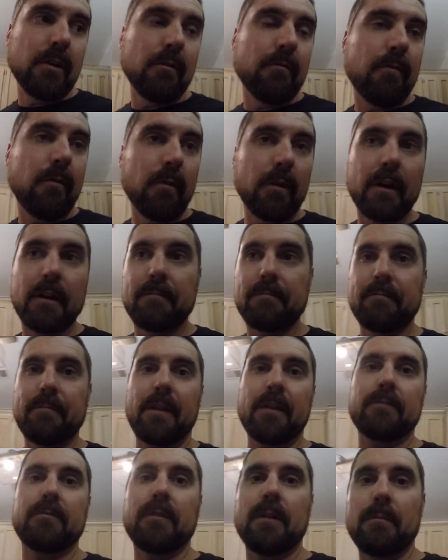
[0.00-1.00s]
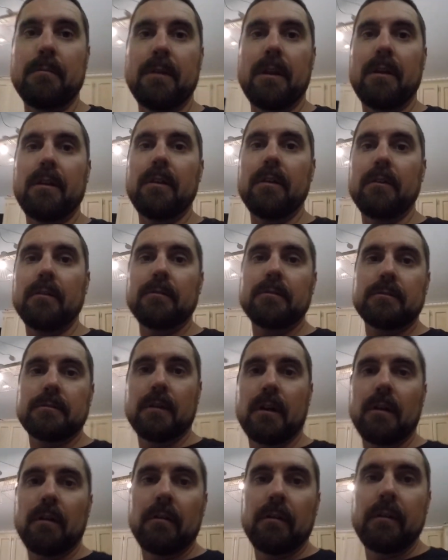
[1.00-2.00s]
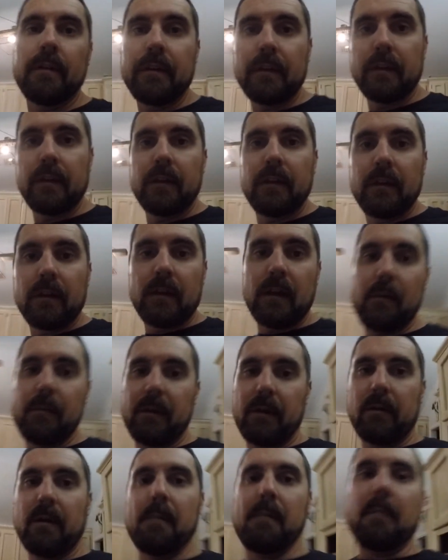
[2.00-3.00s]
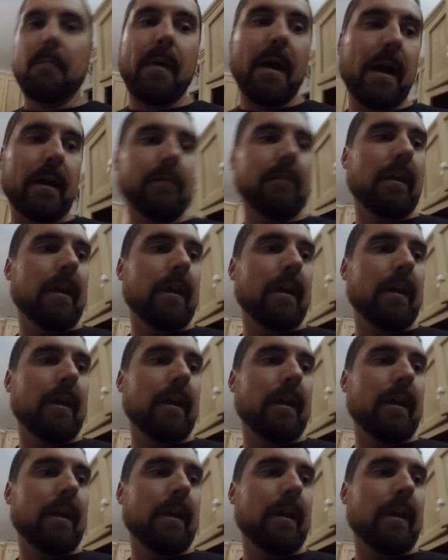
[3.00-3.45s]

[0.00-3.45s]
for it. That's what I'm gonna do. So I'm gonna grab a bag right